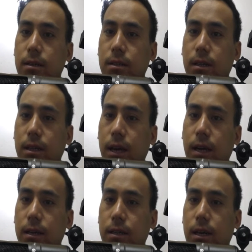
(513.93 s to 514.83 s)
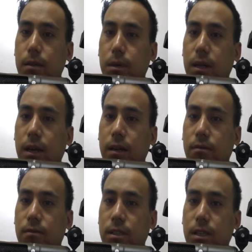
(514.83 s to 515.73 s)
the date can be
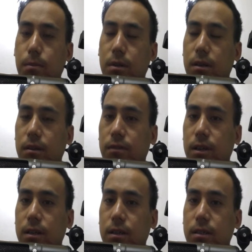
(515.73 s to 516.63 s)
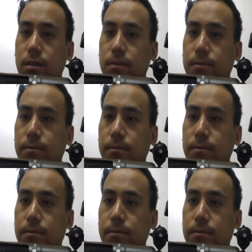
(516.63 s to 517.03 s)
like, for example, if it is